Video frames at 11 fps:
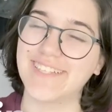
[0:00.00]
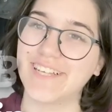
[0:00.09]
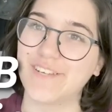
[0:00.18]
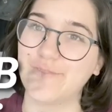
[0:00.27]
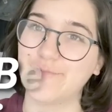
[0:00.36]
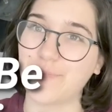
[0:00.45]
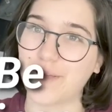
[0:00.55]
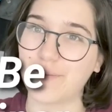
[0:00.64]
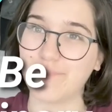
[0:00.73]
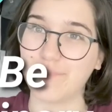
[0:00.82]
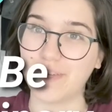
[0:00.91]
Yeah,
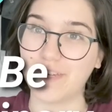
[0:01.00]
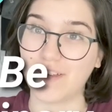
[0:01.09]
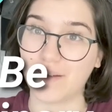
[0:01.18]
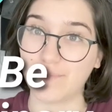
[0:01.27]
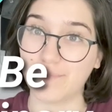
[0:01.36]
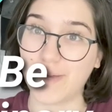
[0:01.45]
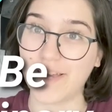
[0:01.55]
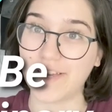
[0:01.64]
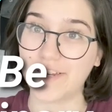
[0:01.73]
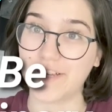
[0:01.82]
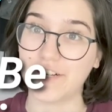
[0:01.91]
damn, that's a close
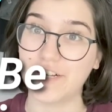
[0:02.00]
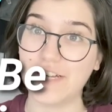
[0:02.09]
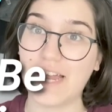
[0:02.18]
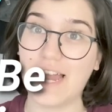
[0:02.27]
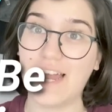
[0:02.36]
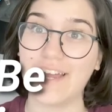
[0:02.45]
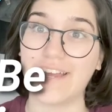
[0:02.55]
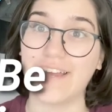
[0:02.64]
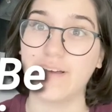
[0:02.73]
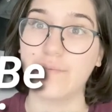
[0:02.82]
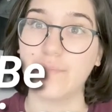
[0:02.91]
call right there.
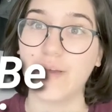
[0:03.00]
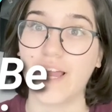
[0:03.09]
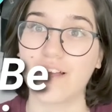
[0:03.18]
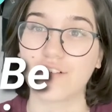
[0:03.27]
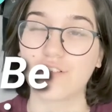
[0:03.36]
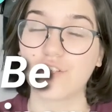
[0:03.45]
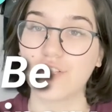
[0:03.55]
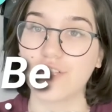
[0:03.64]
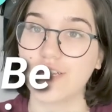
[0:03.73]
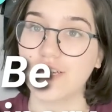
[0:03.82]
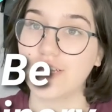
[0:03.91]
I just missed it,
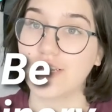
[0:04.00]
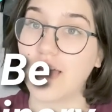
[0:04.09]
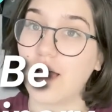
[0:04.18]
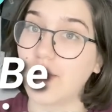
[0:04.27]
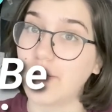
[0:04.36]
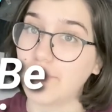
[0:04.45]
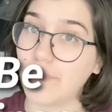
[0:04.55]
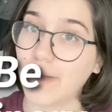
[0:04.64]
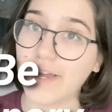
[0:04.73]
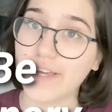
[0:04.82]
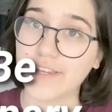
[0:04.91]
boy, I tell you something.
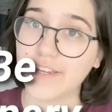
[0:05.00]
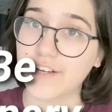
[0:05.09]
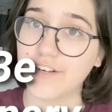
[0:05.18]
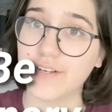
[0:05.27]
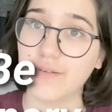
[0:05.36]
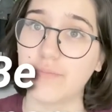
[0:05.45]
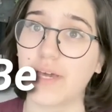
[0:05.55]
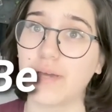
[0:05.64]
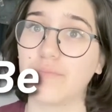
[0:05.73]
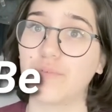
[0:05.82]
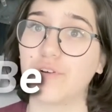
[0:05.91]
Alright, I'm very
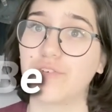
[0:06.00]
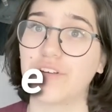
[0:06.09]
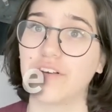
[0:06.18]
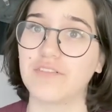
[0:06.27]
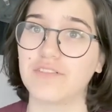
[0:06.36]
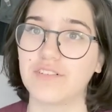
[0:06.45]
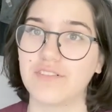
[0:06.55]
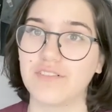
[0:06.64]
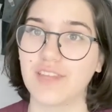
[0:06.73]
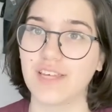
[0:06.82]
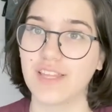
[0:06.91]
uncomfortable using
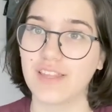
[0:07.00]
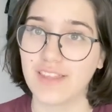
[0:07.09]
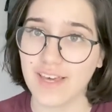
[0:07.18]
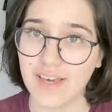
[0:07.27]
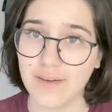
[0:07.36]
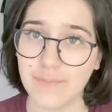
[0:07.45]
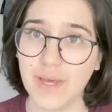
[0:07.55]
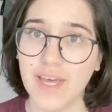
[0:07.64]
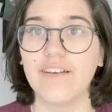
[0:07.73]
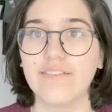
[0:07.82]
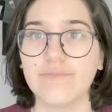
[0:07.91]
pronouns. They, him,
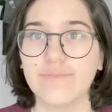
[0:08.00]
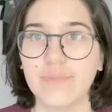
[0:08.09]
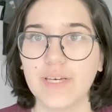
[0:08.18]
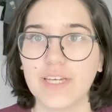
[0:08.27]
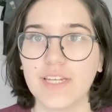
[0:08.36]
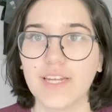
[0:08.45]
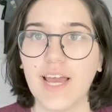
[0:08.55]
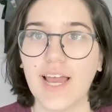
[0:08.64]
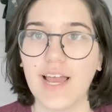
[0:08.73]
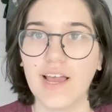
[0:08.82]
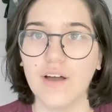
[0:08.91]
shim,
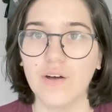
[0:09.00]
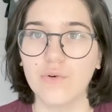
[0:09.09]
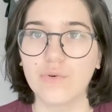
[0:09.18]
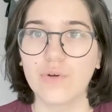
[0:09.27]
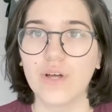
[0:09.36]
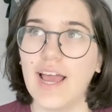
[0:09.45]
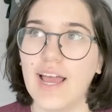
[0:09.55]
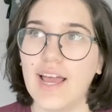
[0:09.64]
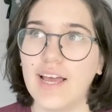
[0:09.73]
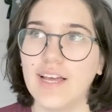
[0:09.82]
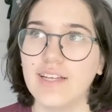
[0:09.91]
shim,
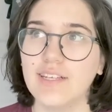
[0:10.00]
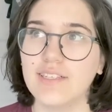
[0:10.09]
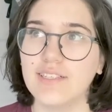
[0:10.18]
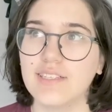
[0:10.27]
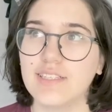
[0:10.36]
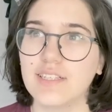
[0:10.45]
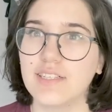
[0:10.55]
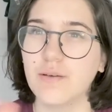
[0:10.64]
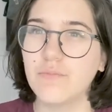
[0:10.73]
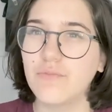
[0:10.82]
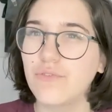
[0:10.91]
whatever you
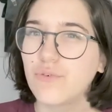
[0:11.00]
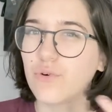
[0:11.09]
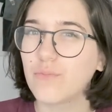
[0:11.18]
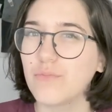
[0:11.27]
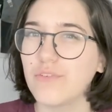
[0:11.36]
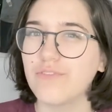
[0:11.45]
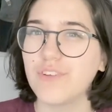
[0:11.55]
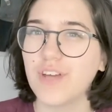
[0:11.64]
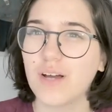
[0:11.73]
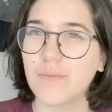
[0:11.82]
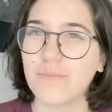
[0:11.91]
got, man. I don't want
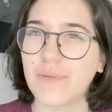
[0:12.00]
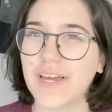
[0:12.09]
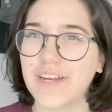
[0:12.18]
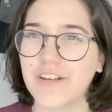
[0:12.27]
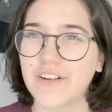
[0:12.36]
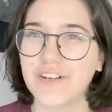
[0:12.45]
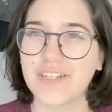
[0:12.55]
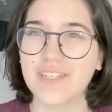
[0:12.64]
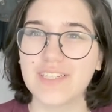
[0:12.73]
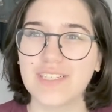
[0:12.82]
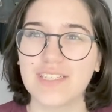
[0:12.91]
to say damn too
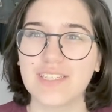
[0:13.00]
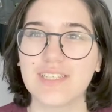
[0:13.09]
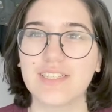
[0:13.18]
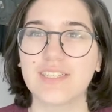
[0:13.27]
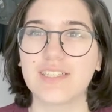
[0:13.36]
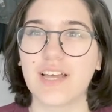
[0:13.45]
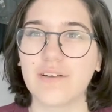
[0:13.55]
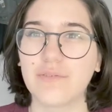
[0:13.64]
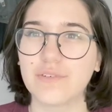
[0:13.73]
fast. If it's a damn.